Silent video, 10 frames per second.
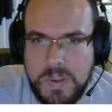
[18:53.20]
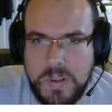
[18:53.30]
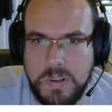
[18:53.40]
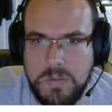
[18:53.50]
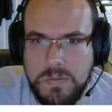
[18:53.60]

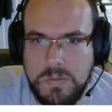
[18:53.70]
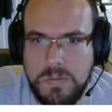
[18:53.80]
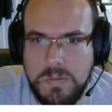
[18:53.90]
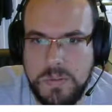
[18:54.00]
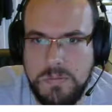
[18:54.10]

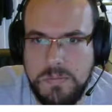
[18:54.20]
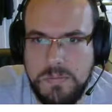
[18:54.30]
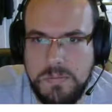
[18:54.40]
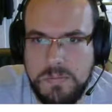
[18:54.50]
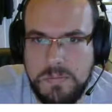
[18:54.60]
Oh.
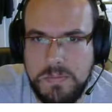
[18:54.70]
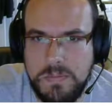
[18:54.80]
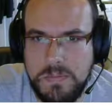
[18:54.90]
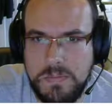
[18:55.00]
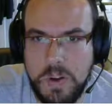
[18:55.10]

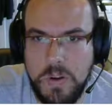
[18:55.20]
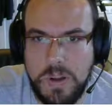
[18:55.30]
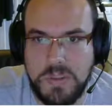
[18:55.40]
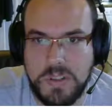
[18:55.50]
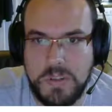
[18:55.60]
No,
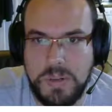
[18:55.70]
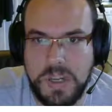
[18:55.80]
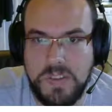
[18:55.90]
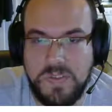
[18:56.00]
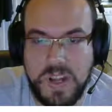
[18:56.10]
that one's on
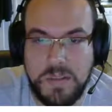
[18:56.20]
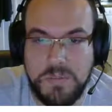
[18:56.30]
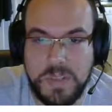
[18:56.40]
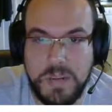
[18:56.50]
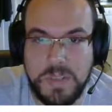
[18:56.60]
completely flat.
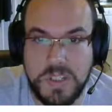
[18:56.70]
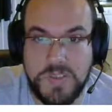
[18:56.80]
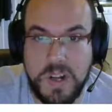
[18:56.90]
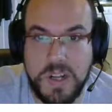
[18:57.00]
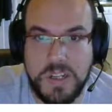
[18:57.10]
Well, that one's
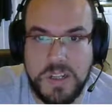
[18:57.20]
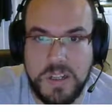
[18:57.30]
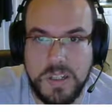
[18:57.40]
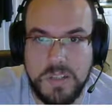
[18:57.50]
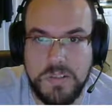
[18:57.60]
fine. That's
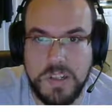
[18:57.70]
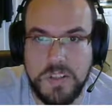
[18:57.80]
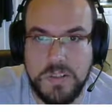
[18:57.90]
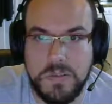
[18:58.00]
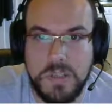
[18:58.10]
like a
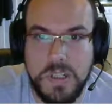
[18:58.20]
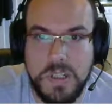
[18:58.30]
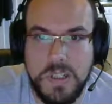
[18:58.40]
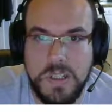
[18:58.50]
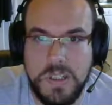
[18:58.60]
traditional.
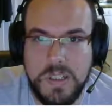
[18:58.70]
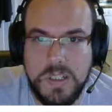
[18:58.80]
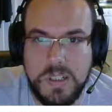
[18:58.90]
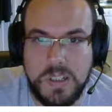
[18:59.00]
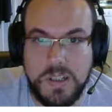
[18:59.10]

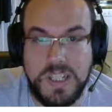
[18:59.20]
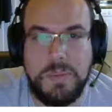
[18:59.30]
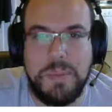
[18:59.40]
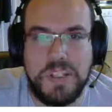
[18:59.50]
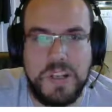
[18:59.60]
There's
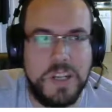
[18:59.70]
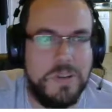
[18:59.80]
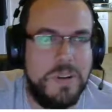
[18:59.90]
MSI as well.